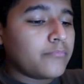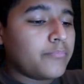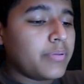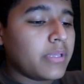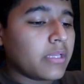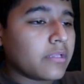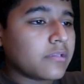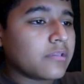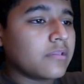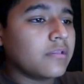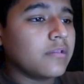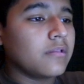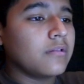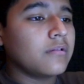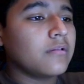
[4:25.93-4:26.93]

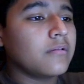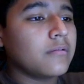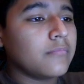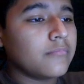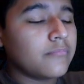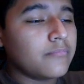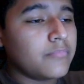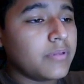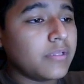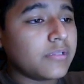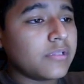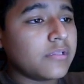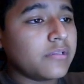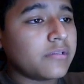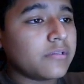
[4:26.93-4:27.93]
pics, P
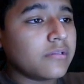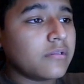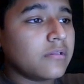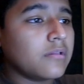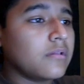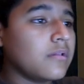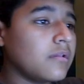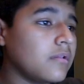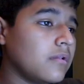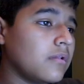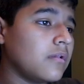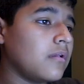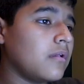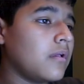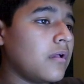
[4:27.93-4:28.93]
Cs.
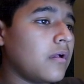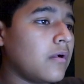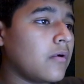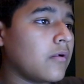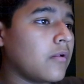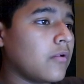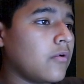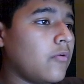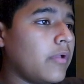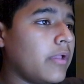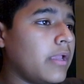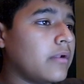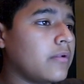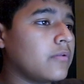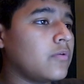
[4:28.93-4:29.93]
Uh, I'm gonna go
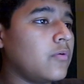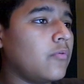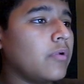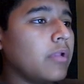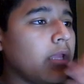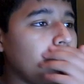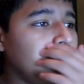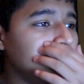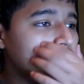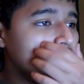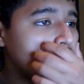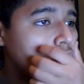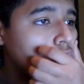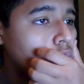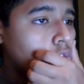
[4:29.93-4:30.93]
ahead and go to
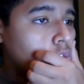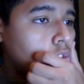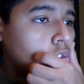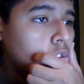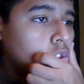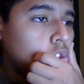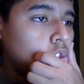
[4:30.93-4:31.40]
images.